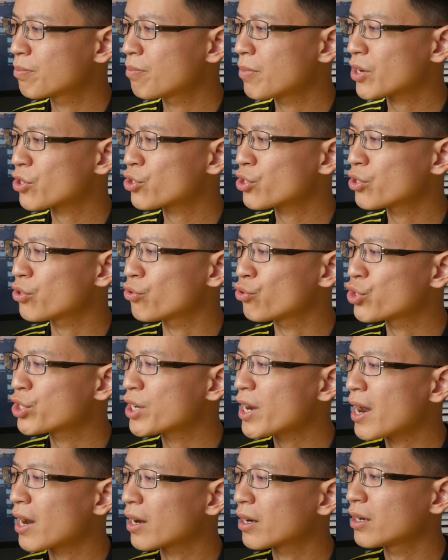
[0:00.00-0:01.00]
make sure you
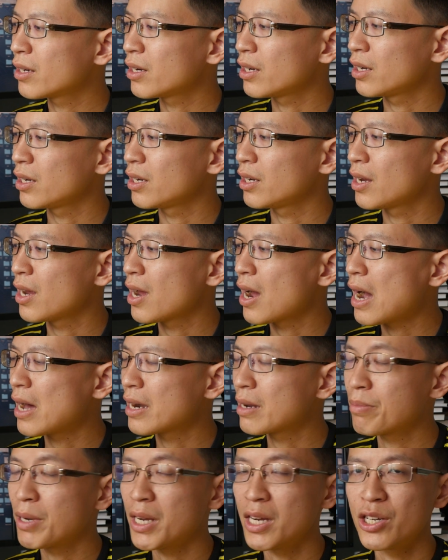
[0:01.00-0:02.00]
check the
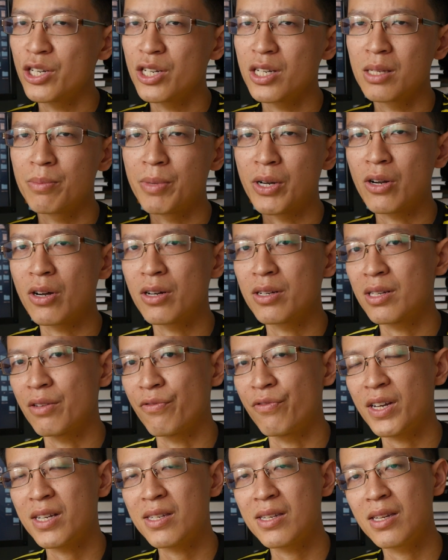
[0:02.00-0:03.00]
other pages, because the
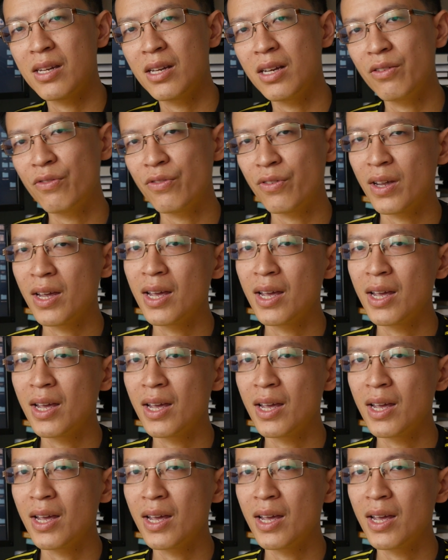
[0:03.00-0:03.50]
fixative,